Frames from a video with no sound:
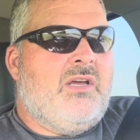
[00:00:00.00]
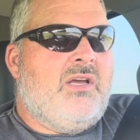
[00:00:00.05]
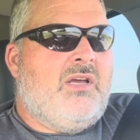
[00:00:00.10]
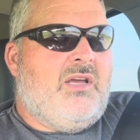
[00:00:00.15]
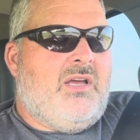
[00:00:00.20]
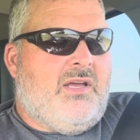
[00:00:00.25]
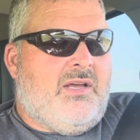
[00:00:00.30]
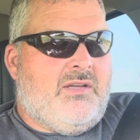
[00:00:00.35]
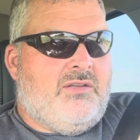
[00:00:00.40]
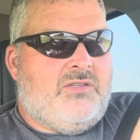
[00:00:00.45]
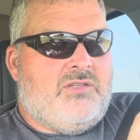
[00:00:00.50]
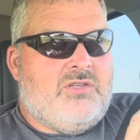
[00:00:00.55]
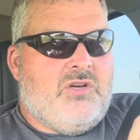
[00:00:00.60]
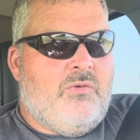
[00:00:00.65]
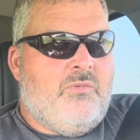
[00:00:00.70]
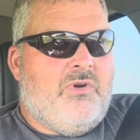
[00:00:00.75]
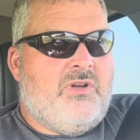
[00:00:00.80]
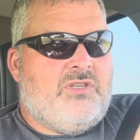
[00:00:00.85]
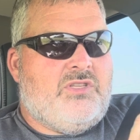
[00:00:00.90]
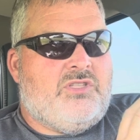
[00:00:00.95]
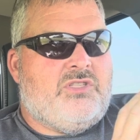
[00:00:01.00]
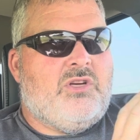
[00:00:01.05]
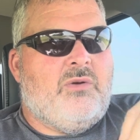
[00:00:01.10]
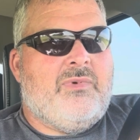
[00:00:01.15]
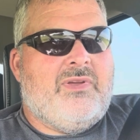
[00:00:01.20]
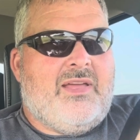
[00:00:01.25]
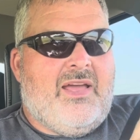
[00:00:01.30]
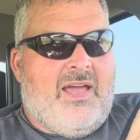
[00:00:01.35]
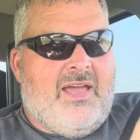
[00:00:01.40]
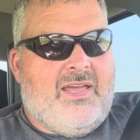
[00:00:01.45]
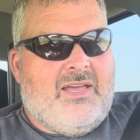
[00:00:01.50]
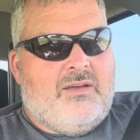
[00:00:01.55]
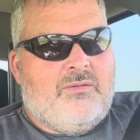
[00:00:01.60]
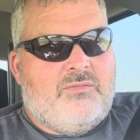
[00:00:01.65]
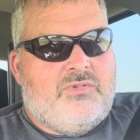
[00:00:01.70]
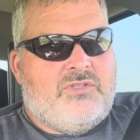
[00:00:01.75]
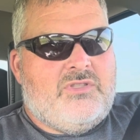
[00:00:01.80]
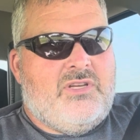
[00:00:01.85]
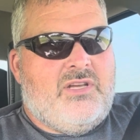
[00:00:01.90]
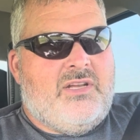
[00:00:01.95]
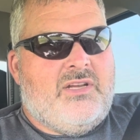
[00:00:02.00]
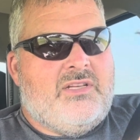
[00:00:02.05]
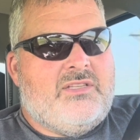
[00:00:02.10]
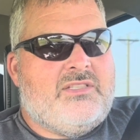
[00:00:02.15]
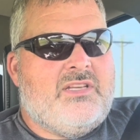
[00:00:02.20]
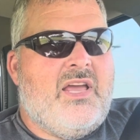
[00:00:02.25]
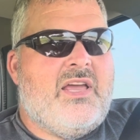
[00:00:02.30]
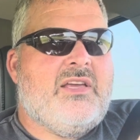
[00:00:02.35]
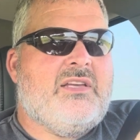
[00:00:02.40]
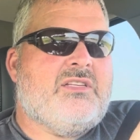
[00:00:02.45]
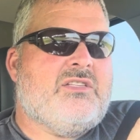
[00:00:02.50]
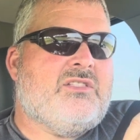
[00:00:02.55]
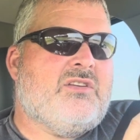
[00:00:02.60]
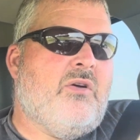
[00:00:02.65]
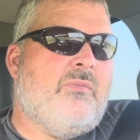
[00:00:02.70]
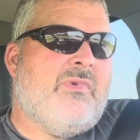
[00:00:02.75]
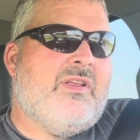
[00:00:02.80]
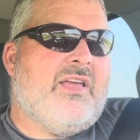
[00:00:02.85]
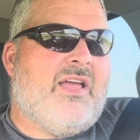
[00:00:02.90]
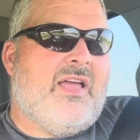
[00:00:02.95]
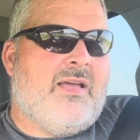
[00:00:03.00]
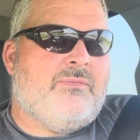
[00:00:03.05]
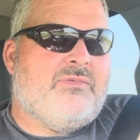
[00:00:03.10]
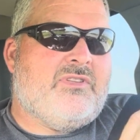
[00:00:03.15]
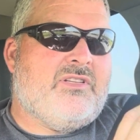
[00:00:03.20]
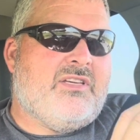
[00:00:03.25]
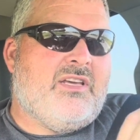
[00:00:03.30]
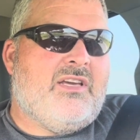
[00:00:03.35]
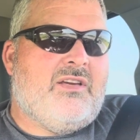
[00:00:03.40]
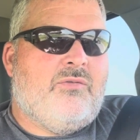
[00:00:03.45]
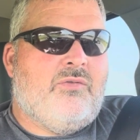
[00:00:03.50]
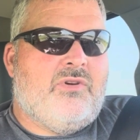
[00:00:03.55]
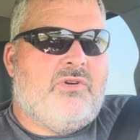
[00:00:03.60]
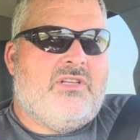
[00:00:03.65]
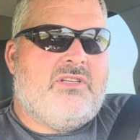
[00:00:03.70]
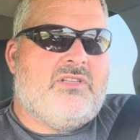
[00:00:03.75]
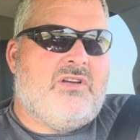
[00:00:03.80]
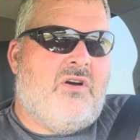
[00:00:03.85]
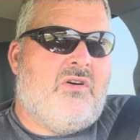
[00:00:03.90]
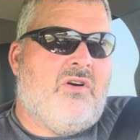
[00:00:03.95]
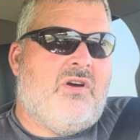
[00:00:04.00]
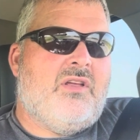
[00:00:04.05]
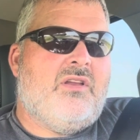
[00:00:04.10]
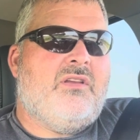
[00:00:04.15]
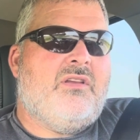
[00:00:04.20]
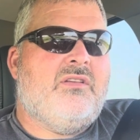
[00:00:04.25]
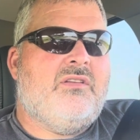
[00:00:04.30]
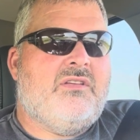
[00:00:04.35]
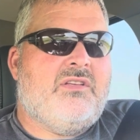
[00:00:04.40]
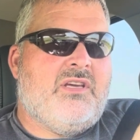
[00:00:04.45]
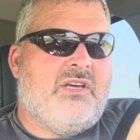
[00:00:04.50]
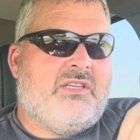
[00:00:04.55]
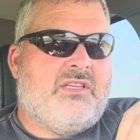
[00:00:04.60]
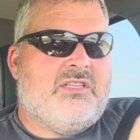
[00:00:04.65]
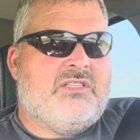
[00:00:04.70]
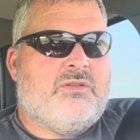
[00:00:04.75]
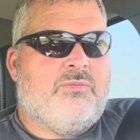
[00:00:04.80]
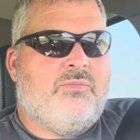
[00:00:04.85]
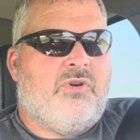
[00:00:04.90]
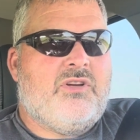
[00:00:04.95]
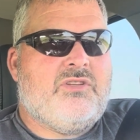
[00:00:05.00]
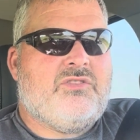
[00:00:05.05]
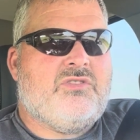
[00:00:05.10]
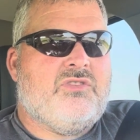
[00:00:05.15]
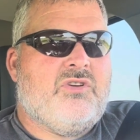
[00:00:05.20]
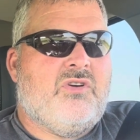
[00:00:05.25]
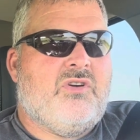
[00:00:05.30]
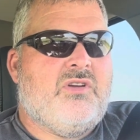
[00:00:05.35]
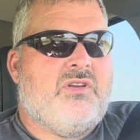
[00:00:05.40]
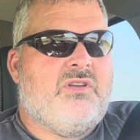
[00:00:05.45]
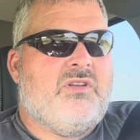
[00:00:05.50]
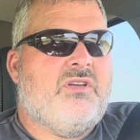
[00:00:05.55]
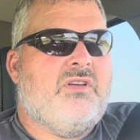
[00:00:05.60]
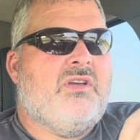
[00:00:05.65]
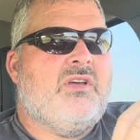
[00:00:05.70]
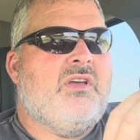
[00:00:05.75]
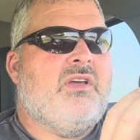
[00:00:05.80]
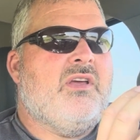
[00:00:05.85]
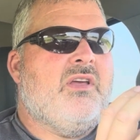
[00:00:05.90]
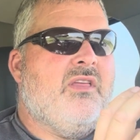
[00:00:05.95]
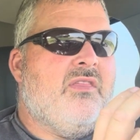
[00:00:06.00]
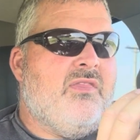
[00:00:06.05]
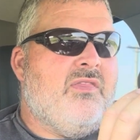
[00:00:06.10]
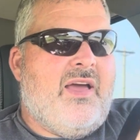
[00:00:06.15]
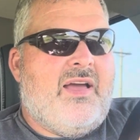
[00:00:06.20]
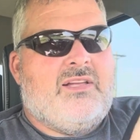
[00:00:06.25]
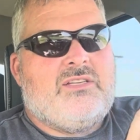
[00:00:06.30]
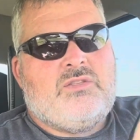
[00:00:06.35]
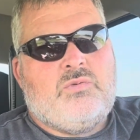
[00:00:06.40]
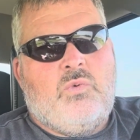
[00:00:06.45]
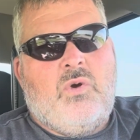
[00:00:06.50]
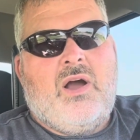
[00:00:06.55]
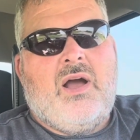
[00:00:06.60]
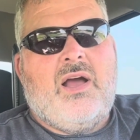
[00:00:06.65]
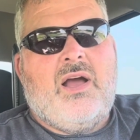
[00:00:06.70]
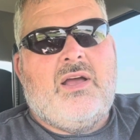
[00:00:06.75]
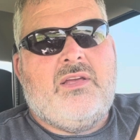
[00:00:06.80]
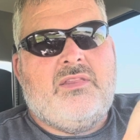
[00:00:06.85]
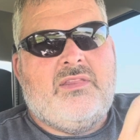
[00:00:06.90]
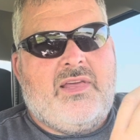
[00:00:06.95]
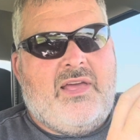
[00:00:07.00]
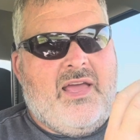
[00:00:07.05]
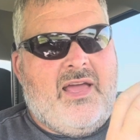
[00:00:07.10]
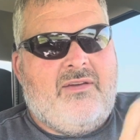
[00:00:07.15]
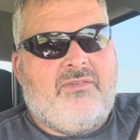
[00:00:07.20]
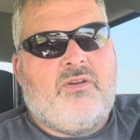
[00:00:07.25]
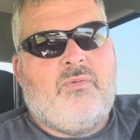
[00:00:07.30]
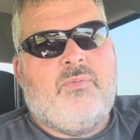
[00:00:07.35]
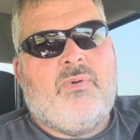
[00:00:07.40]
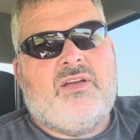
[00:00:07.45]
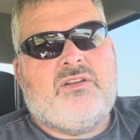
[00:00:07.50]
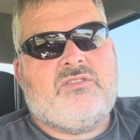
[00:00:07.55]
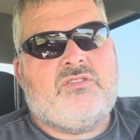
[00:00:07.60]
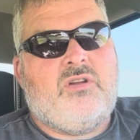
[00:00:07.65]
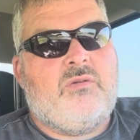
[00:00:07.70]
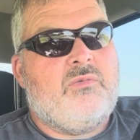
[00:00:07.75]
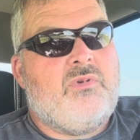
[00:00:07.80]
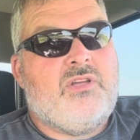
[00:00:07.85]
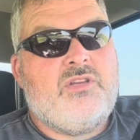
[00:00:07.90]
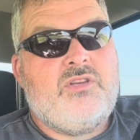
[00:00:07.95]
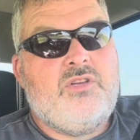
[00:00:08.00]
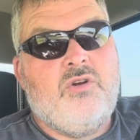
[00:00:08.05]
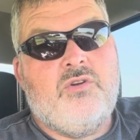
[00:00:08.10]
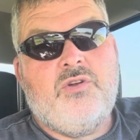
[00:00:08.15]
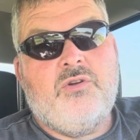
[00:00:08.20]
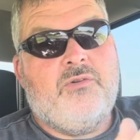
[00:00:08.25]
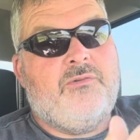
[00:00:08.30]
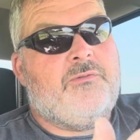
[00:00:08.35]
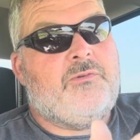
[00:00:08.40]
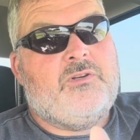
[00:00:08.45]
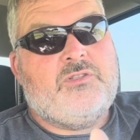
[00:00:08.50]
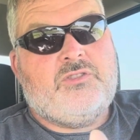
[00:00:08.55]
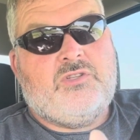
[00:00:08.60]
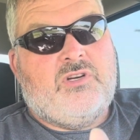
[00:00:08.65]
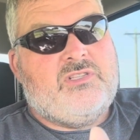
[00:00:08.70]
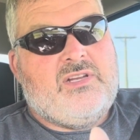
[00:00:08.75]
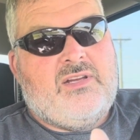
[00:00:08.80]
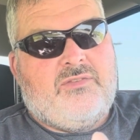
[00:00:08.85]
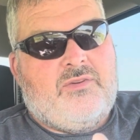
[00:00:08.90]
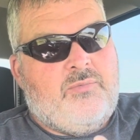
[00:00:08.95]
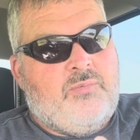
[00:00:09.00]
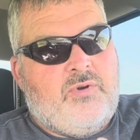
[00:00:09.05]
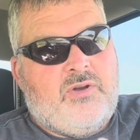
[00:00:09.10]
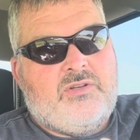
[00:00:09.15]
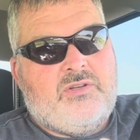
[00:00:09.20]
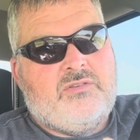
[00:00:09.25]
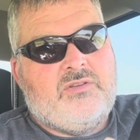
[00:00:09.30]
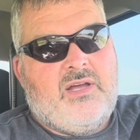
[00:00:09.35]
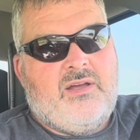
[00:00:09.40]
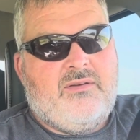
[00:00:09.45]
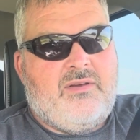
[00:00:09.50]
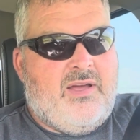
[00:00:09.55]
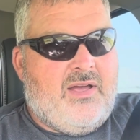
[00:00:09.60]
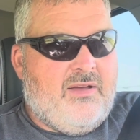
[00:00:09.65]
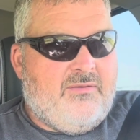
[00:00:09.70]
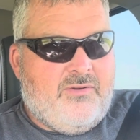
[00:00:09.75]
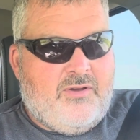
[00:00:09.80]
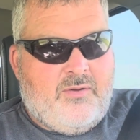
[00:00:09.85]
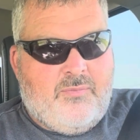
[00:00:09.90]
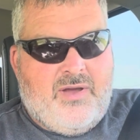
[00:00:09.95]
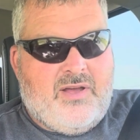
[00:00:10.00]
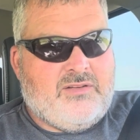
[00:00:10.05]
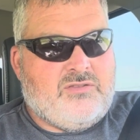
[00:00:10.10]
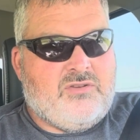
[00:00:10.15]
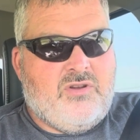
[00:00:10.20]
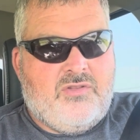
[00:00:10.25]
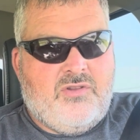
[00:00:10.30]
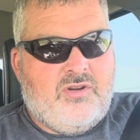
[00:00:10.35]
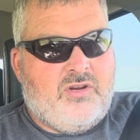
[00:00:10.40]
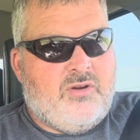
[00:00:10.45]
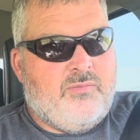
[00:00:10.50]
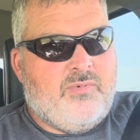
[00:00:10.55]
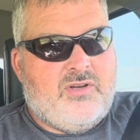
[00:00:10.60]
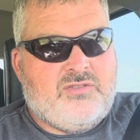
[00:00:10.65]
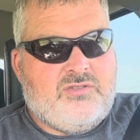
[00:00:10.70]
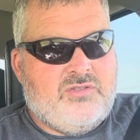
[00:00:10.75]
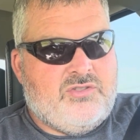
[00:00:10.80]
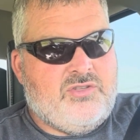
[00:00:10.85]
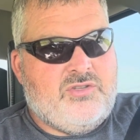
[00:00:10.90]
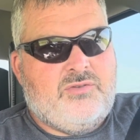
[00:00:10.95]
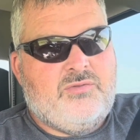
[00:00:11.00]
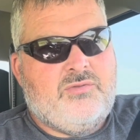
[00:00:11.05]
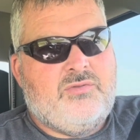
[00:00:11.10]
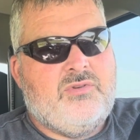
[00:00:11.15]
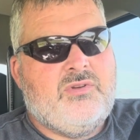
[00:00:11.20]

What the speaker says: and so many amps, and it takes so many amps to kick these compressors on. That's why they have capacitors on. And your refrigerators have capacitors on their compressors too.